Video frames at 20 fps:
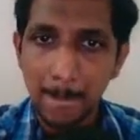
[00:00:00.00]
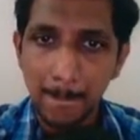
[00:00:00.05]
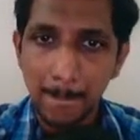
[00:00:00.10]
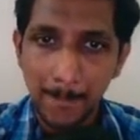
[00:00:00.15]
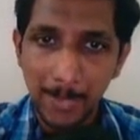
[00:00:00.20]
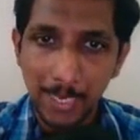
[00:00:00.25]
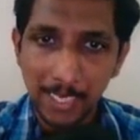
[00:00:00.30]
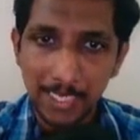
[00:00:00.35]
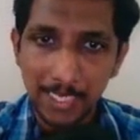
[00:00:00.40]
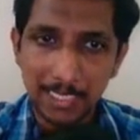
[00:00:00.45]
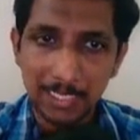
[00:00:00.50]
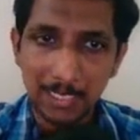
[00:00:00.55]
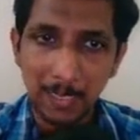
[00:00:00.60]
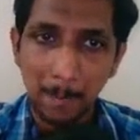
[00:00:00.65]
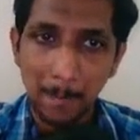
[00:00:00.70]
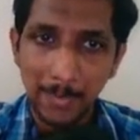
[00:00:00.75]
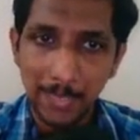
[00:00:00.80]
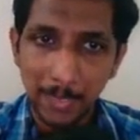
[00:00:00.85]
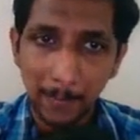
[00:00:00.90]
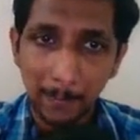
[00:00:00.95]

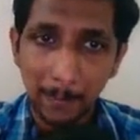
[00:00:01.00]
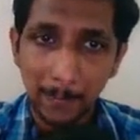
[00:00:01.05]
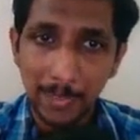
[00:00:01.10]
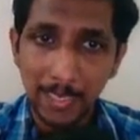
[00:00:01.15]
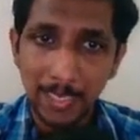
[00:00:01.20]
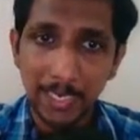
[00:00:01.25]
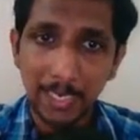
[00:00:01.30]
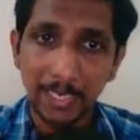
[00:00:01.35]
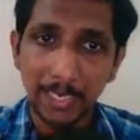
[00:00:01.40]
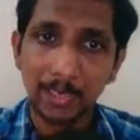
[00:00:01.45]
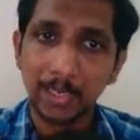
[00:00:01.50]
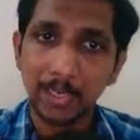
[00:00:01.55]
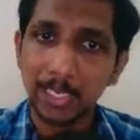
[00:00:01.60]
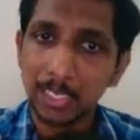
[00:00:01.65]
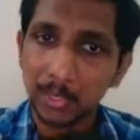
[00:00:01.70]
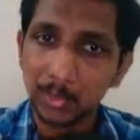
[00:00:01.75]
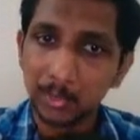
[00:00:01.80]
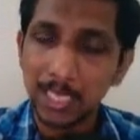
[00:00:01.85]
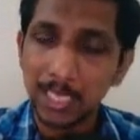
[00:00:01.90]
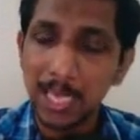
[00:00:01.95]
placed
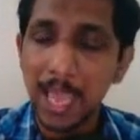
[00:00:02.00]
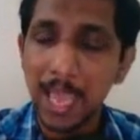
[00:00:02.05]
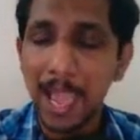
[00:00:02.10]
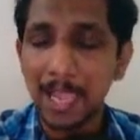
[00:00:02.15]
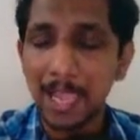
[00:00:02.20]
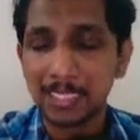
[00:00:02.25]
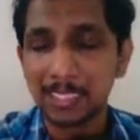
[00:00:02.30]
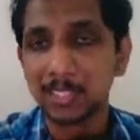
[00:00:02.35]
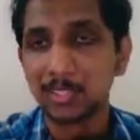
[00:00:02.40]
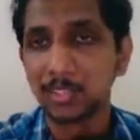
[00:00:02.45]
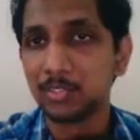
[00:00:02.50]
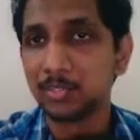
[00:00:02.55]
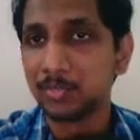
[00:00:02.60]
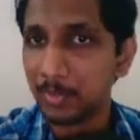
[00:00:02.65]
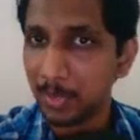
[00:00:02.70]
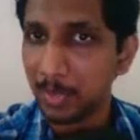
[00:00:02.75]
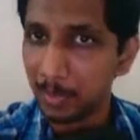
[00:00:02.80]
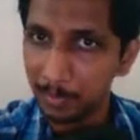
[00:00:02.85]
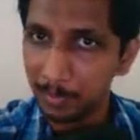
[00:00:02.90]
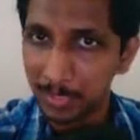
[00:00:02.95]
perpendicular to the axis of
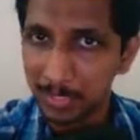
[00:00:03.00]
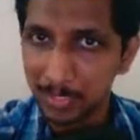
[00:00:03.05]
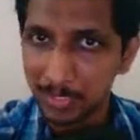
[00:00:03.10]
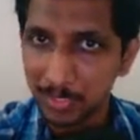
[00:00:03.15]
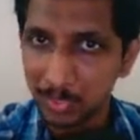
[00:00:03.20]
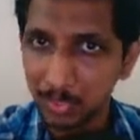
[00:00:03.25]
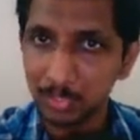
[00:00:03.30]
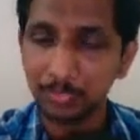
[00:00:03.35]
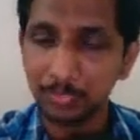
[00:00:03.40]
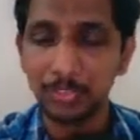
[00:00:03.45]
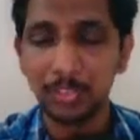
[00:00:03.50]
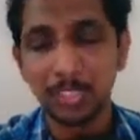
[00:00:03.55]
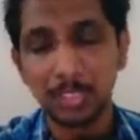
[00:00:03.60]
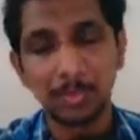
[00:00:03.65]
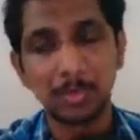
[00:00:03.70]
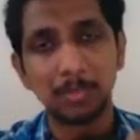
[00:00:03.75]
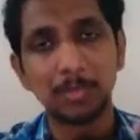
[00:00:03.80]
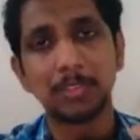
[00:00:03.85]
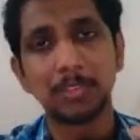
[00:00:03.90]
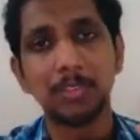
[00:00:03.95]
member. So if you
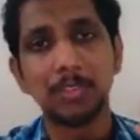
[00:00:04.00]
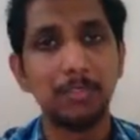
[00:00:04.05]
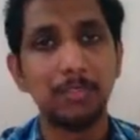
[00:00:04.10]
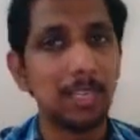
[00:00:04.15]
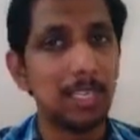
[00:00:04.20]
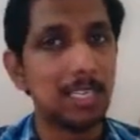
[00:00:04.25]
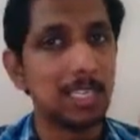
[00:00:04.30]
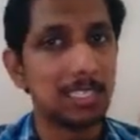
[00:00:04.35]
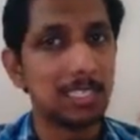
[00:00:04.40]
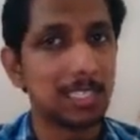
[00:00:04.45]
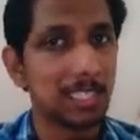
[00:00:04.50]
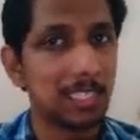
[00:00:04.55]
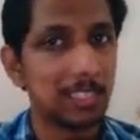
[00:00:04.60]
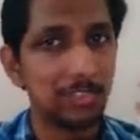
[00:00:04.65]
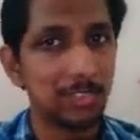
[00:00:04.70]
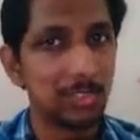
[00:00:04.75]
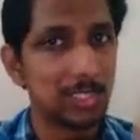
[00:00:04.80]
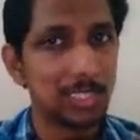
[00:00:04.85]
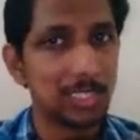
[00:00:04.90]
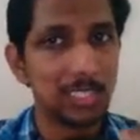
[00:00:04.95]
remember, when we designed
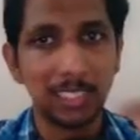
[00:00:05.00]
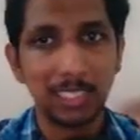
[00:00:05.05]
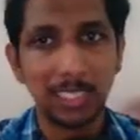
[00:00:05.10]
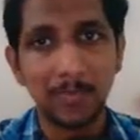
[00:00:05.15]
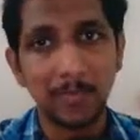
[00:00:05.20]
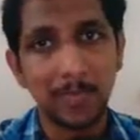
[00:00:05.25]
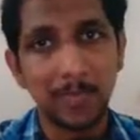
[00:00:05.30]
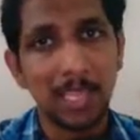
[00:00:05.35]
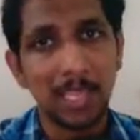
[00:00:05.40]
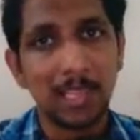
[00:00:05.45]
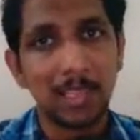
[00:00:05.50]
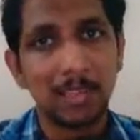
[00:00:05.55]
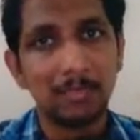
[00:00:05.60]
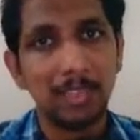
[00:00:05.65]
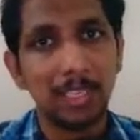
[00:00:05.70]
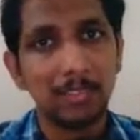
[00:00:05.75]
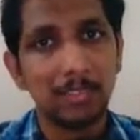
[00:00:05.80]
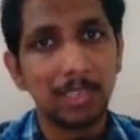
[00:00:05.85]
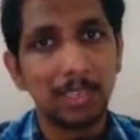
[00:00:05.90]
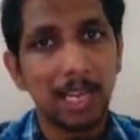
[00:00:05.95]
for shear,
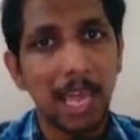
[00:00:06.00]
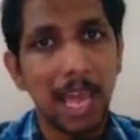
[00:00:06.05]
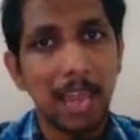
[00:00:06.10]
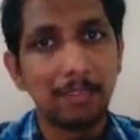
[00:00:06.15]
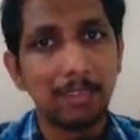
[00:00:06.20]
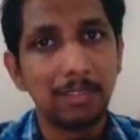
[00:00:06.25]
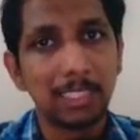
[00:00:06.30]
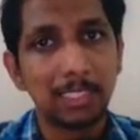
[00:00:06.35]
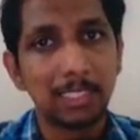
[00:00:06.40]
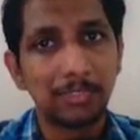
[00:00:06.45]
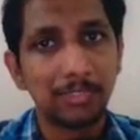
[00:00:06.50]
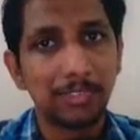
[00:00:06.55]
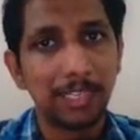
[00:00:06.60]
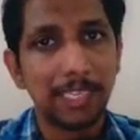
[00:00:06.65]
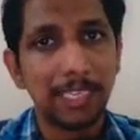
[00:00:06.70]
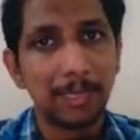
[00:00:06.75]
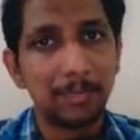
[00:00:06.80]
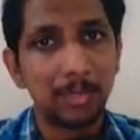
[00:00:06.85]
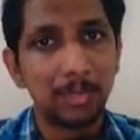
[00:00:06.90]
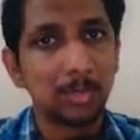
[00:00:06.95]
we were having the
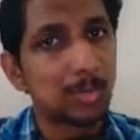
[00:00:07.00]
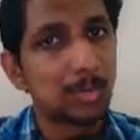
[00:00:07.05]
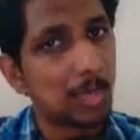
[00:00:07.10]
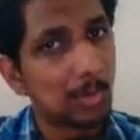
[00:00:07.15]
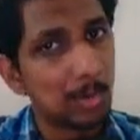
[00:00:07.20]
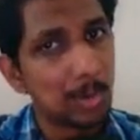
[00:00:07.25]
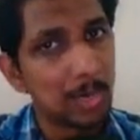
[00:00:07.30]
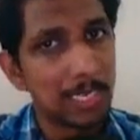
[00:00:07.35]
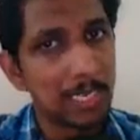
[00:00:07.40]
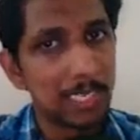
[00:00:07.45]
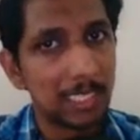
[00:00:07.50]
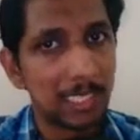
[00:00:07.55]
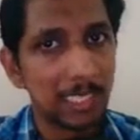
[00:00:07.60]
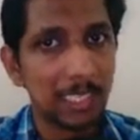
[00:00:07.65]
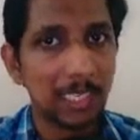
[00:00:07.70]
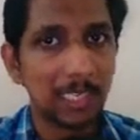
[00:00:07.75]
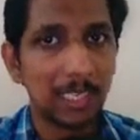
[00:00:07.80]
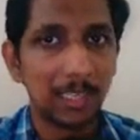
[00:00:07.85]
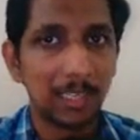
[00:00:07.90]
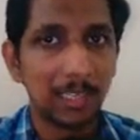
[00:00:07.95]
freedom to provide it
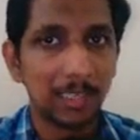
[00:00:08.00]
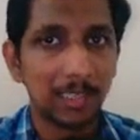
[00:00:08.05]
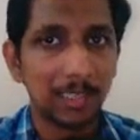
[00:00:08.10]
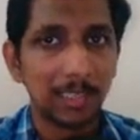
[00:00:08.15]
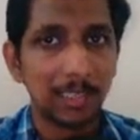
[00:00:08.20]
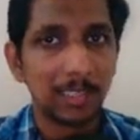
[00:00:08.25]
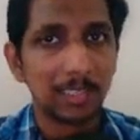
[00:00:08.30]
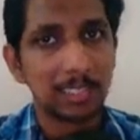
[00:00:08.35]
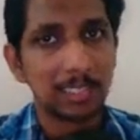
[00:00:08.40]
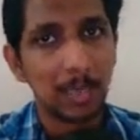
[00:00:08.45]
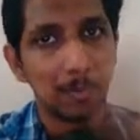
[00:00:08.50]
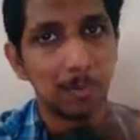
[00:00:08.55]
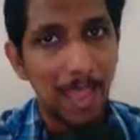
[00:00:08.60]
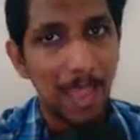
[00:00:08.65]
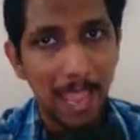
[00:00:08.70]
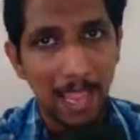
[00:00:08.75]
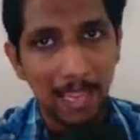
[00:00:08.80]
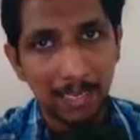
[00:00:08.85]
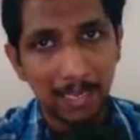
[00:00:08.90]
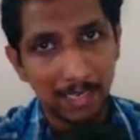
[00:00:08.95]
in some
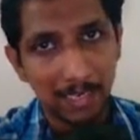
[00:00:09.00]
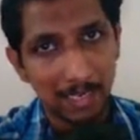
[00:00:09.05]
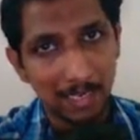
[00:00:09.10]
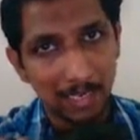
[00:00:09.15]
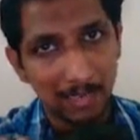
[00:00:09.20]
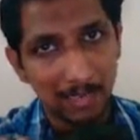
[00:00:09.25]
angle,